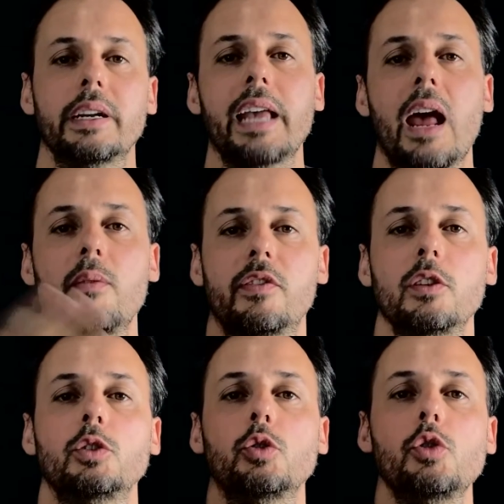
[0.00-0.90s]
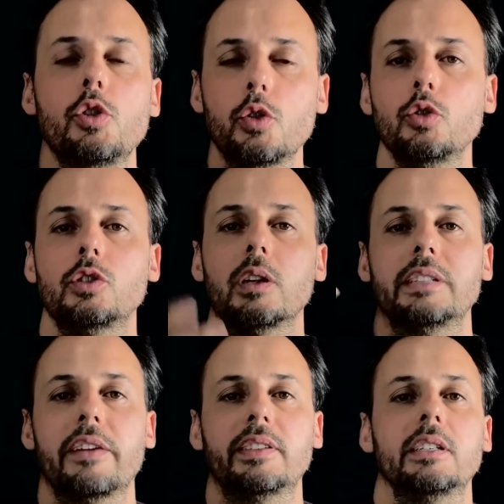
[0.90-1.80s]
very helpful to use
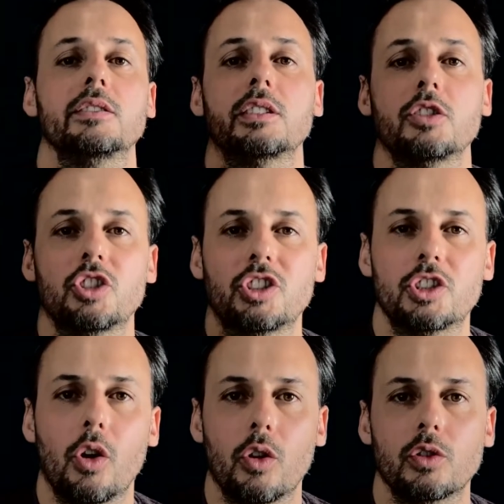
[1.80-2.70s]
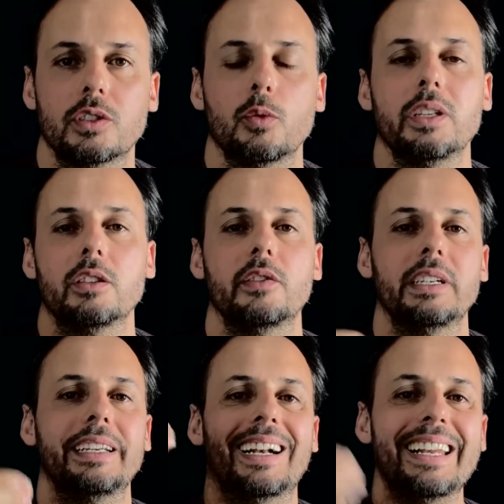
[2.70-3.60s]
reference songs with a
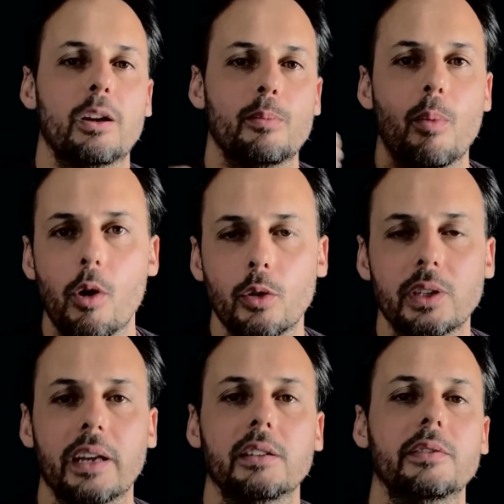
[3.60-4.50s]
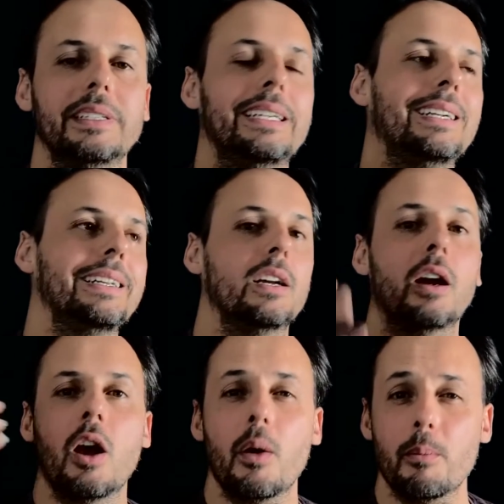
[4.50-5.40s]
very clear mode and a very clear
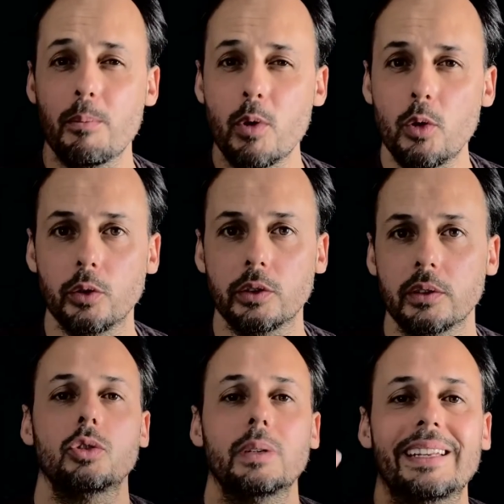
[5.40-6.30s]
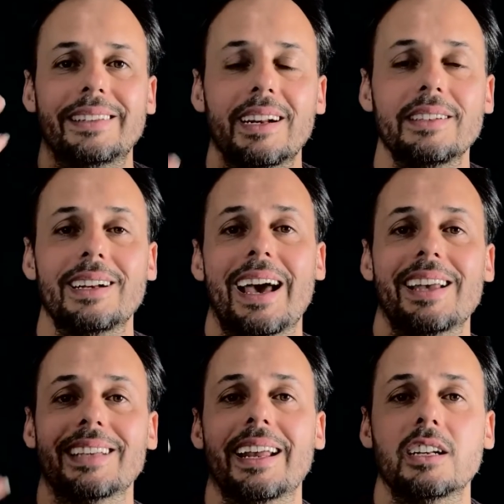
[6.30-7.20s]
mood to
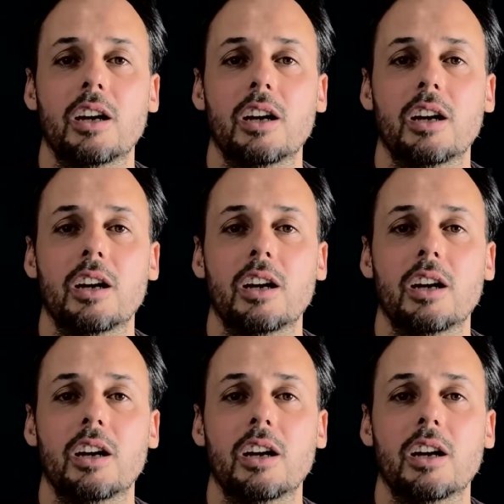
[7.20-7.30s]
internalize and